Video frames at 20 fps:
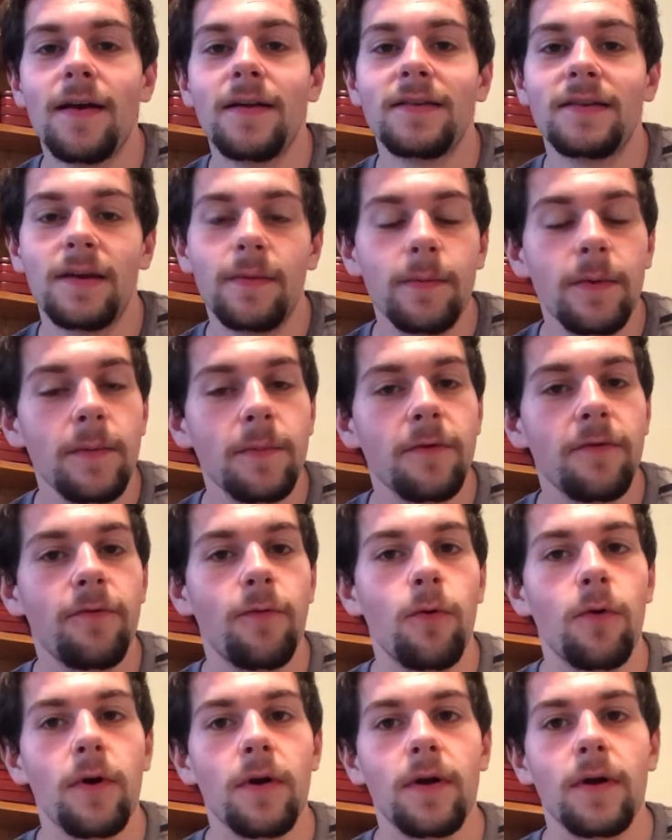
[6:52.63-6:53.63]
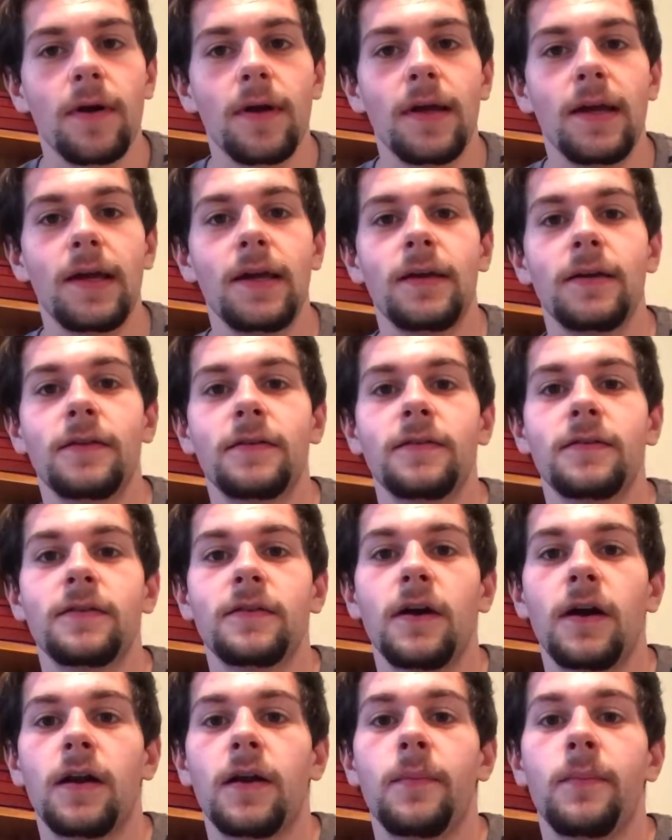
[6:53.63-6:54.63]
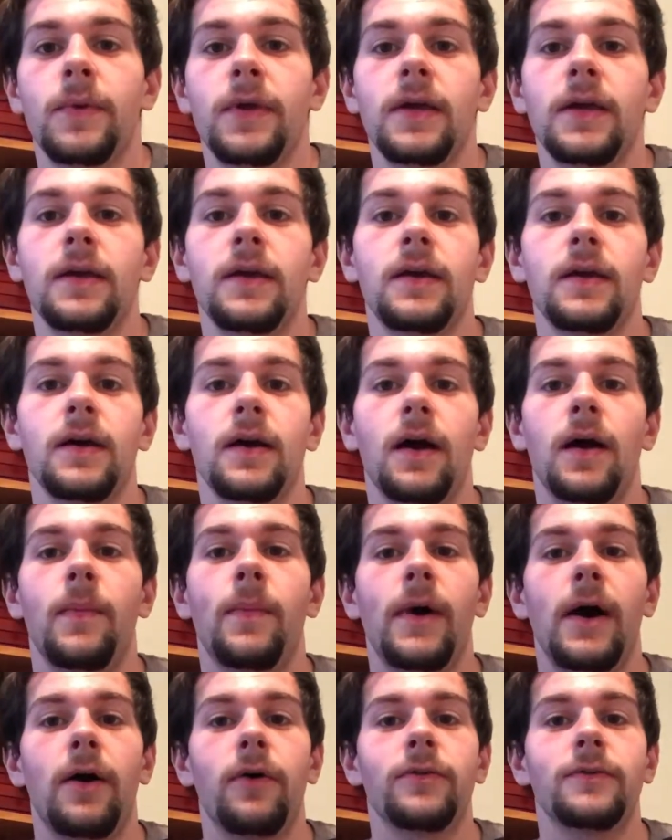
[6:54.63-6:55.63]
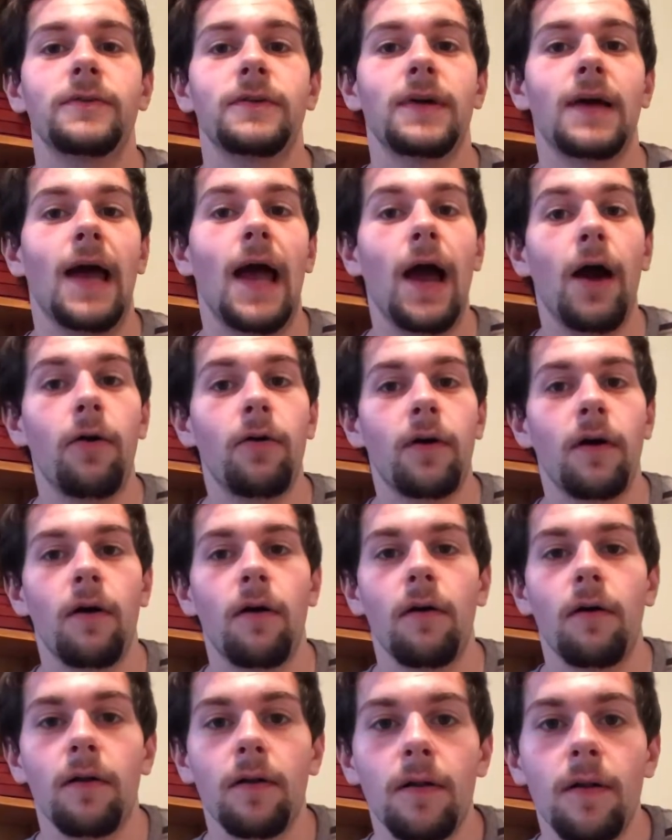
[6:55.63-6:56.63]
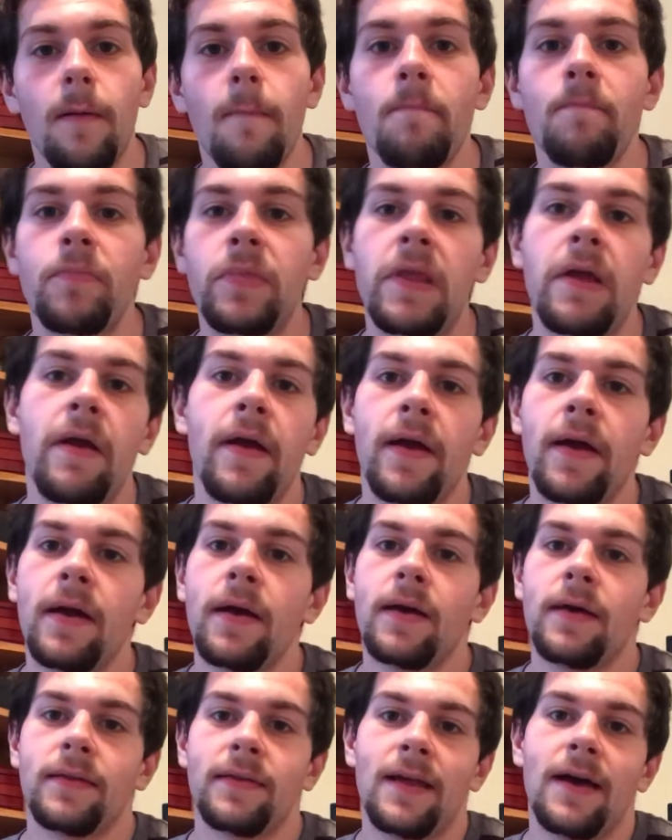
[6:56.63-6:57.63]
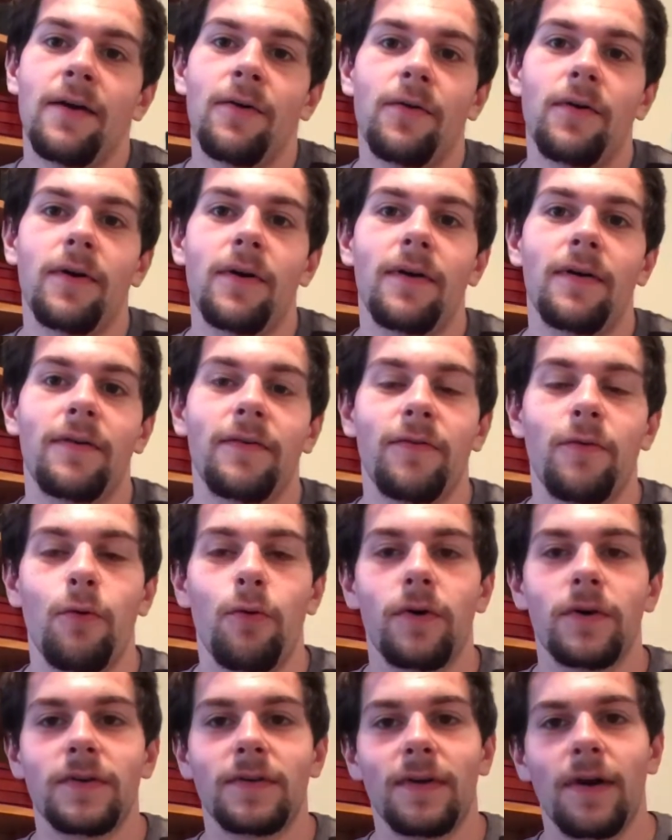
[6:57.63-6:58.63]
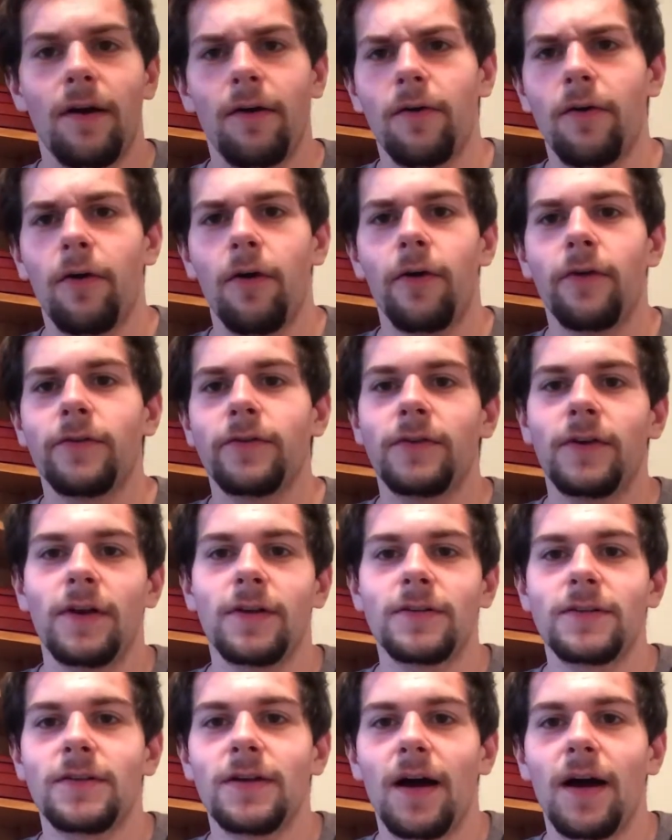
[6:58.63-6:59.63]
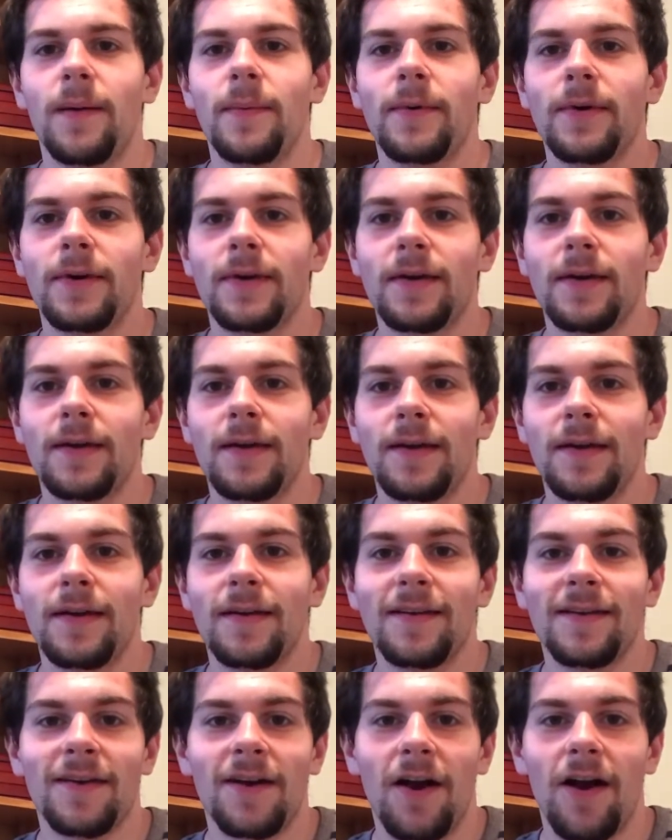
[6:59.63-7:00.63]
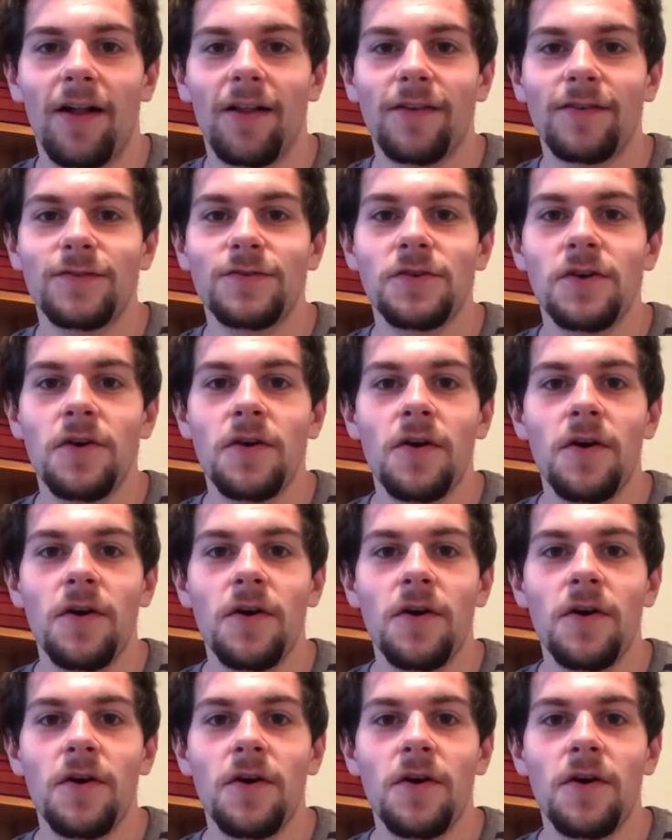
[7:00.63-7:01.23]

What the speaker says: Tip number 4 is gonna be about alcohol. Now, of course, alcohol is a touchy topic in college,